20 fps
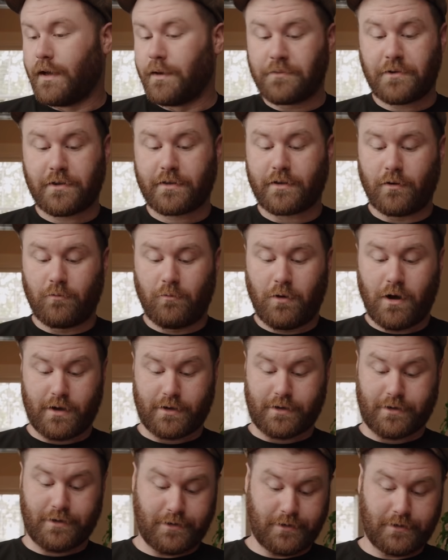I'm just gonna
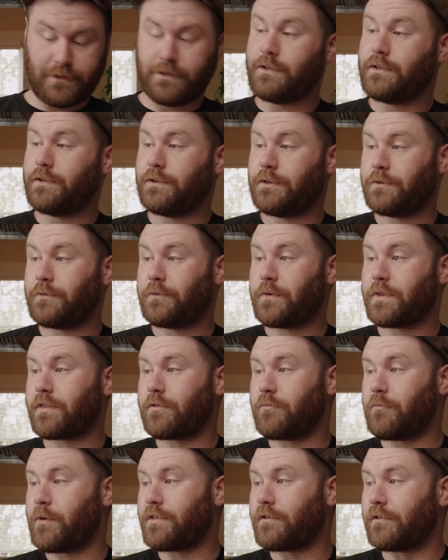walk.
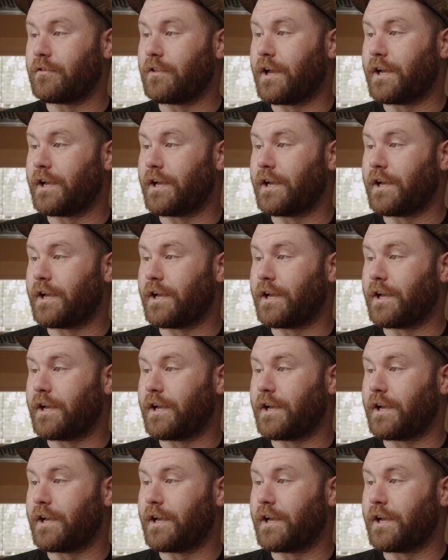What's the weather